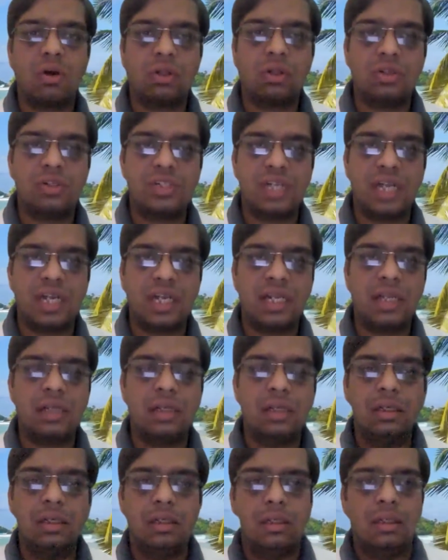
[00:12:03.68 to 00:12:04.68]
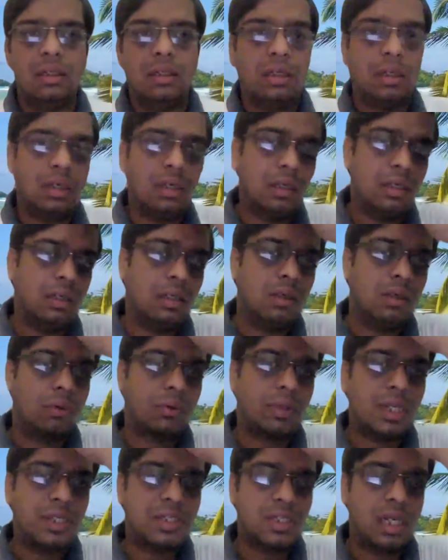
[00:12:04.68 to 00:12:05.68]
orthostatic.
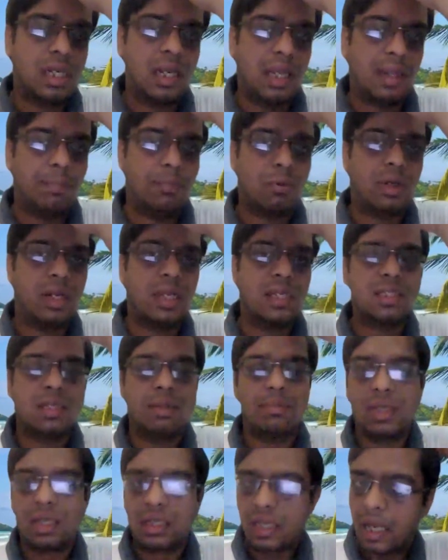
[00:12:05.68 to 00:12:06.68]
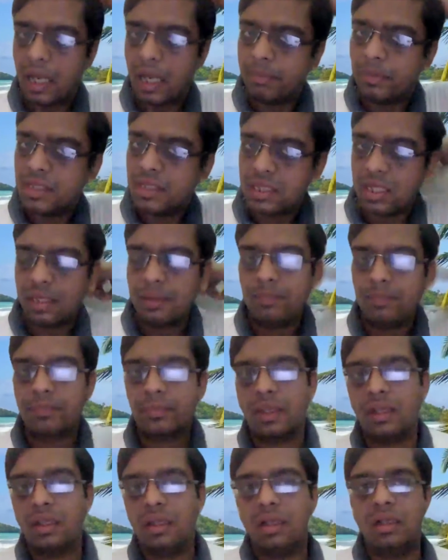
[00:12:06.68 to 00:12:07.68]
Occasional hypoglycemia can be seen
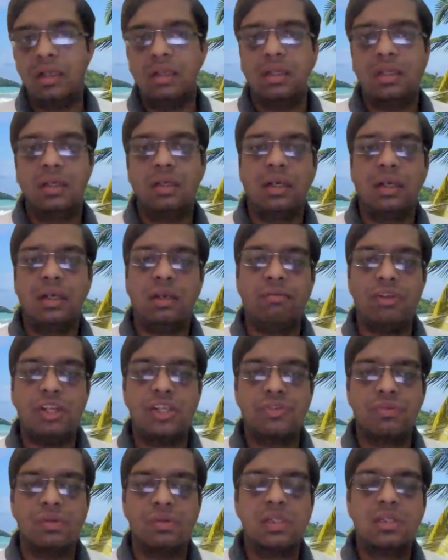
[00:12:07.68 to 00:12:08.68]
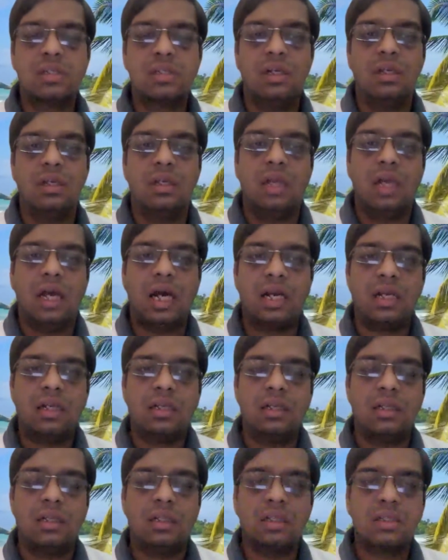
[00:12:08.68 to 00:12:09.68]
in the individuals,
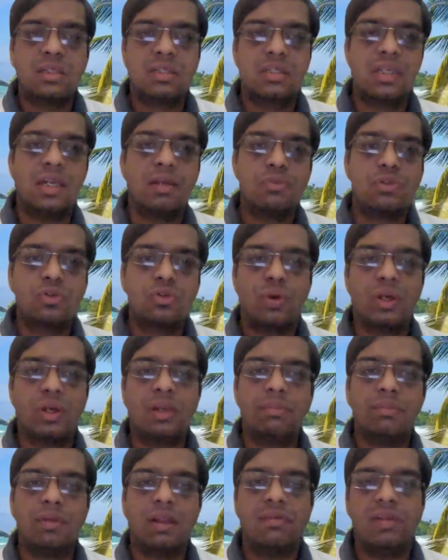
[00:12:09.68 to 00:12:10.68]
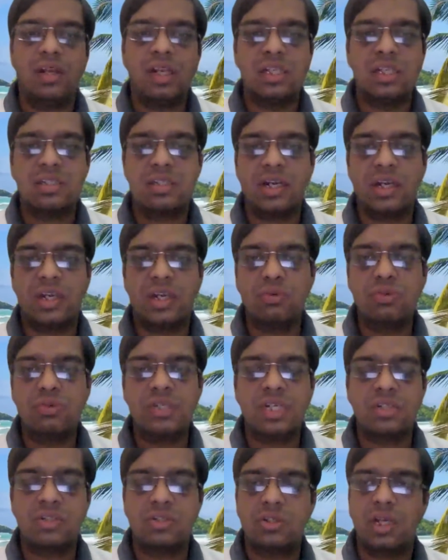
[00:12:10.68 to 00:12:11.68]
and serum sodium level is reduced
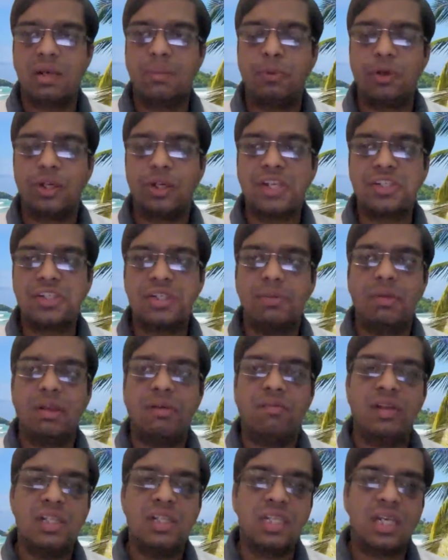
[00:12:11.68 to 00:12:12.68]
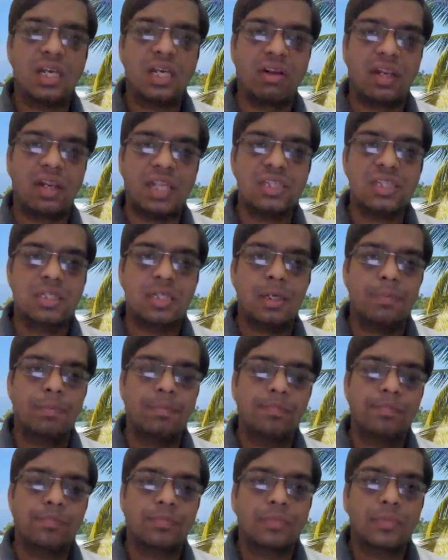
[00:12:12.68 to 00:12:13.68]
and serum potassium level is increased.
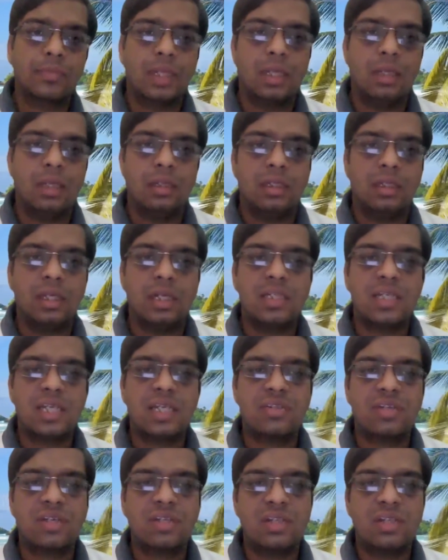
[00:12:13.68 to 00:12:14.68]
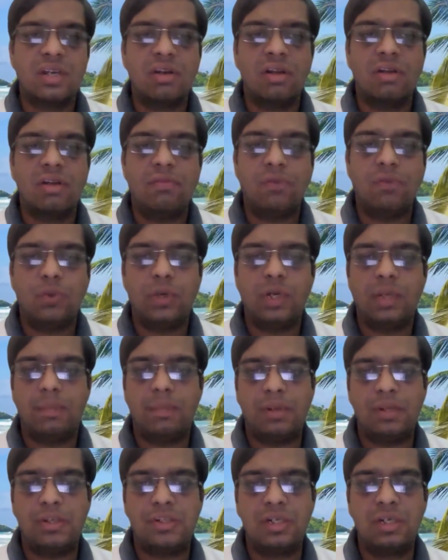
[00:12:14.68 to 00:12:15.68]
There is extracellular fluid
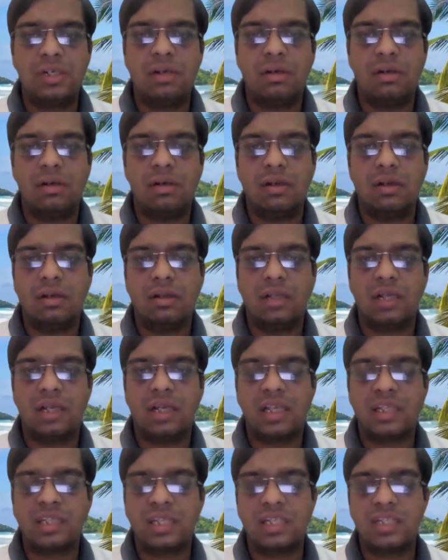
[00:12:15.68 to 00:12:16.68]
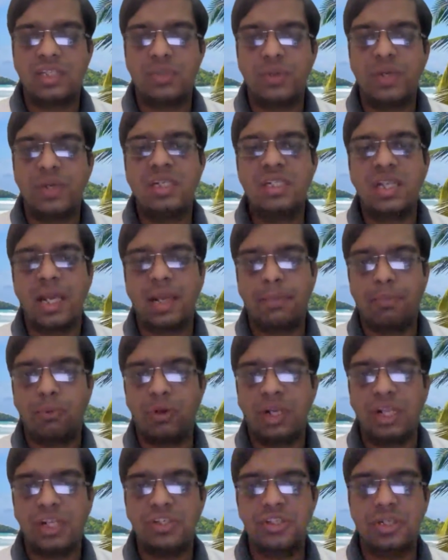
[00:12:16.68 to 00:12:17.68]
depletion that accentuates
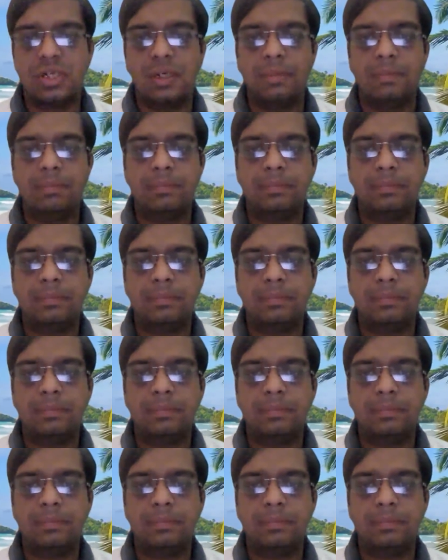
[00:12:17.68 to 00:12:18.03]
hypertension.